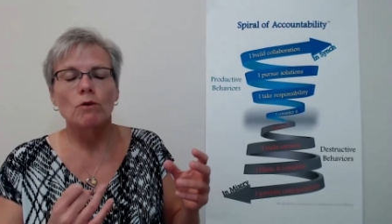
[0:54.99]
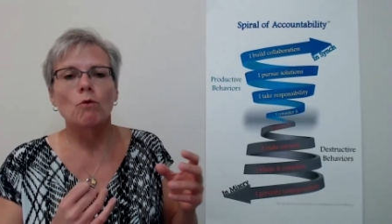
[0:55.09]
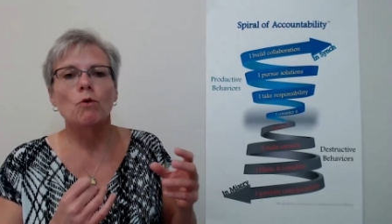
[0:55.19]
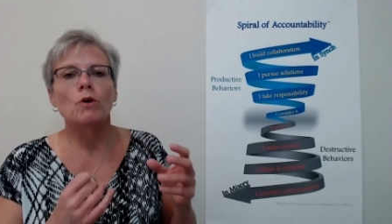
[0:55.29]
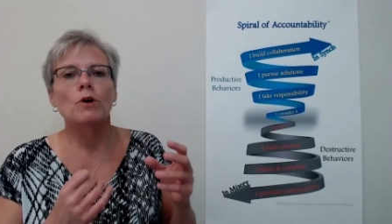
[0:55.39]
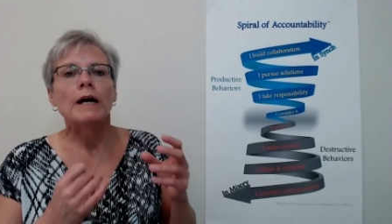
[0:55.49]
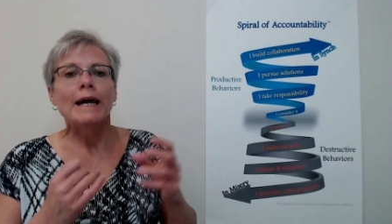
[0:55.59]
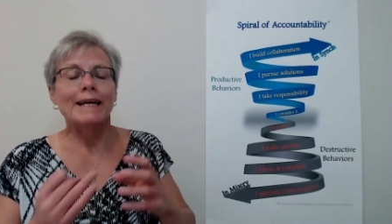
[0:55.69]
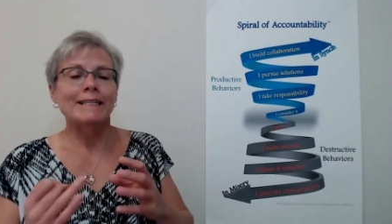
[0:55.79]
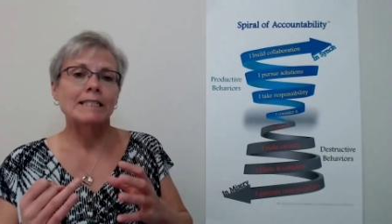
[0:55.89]
Or
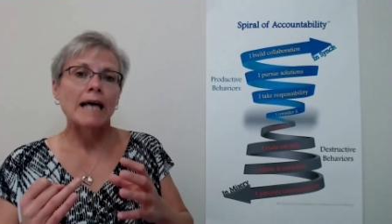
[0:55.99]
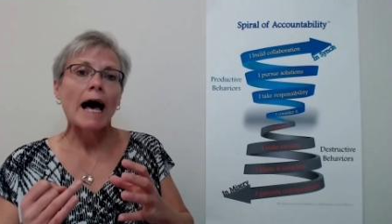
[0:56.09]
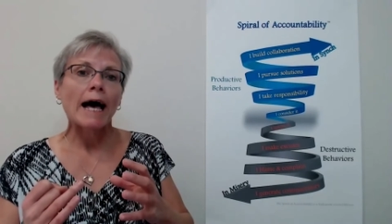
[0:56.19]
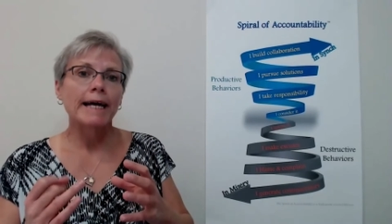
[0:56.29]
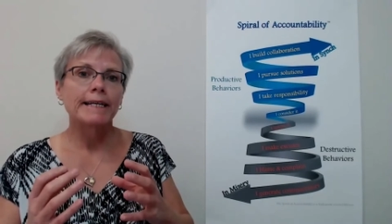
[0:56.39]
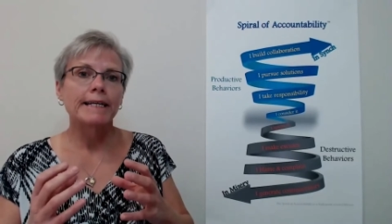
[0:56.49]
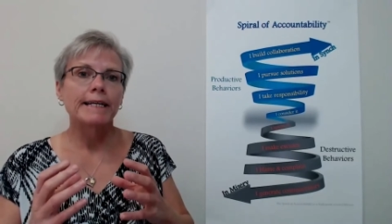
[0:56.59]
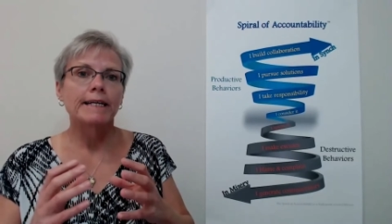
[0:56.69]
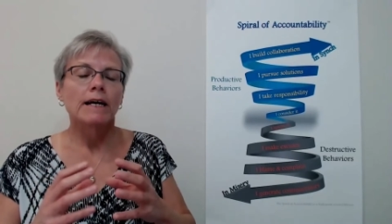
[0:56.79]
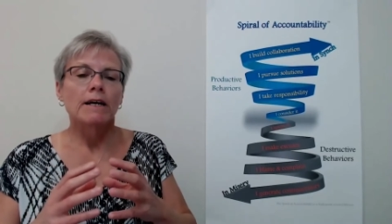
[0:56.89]

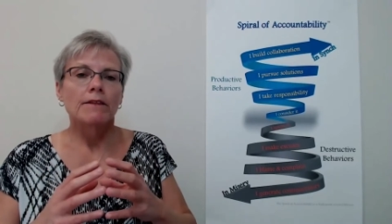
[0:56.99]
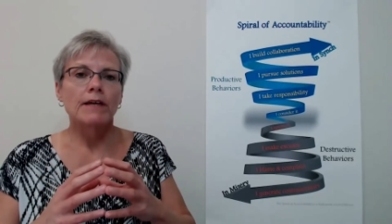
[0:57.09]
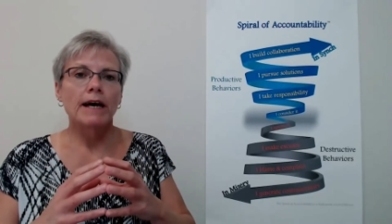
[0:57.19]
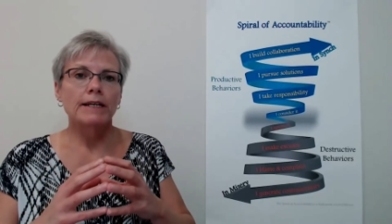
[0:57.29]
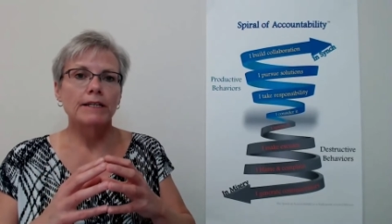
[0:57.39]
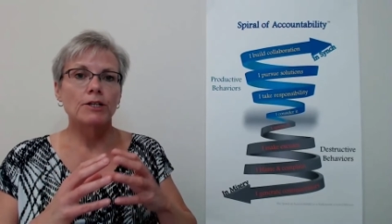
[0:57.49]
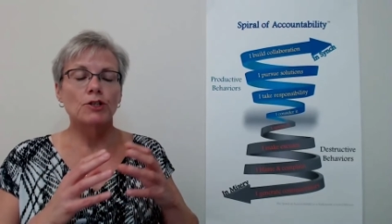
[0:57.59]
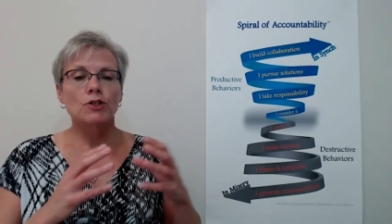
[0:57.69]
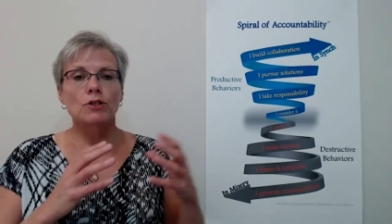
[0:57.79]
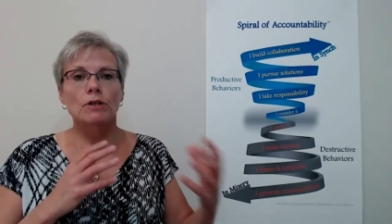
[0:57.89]
anxiety that
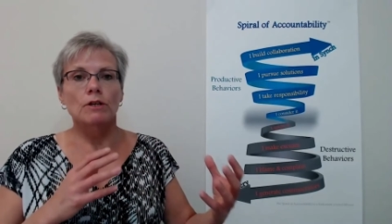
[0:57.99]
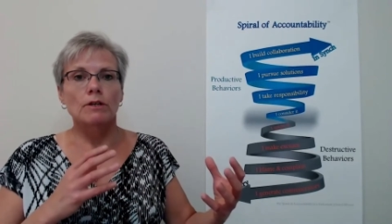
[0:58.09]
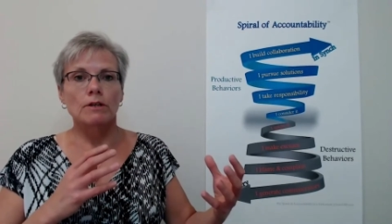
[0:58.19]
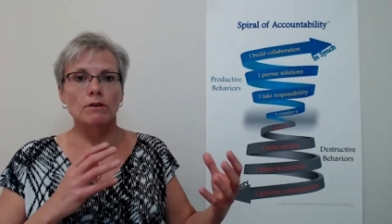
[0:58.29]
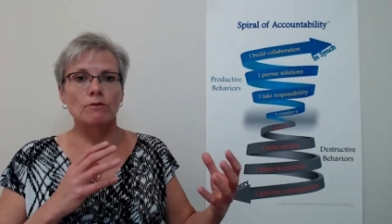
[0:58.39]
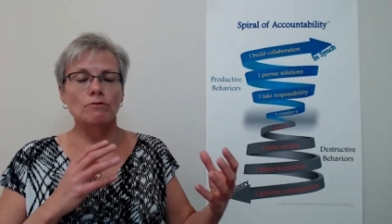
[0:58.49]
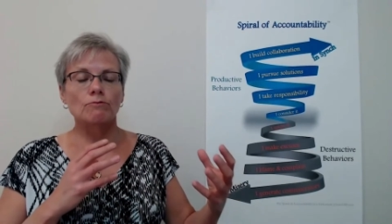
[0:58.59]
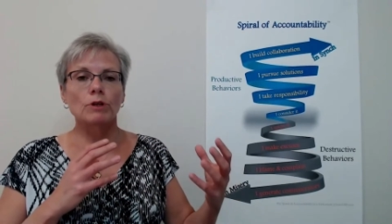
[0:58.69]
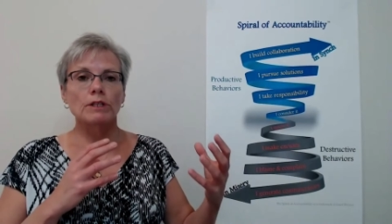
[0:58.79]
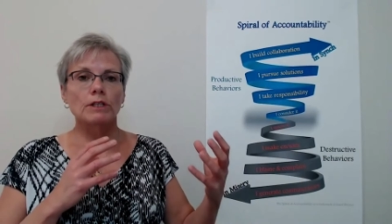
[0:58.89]
is
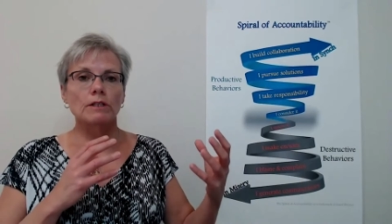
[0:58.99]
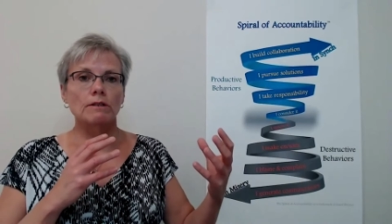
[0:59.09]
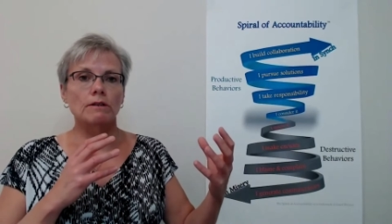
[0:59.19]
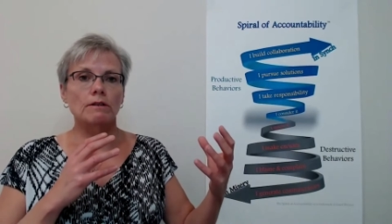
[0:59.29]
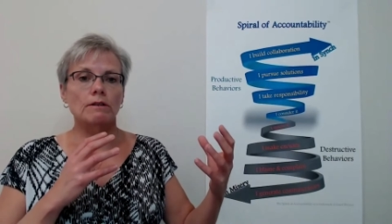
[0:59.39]
really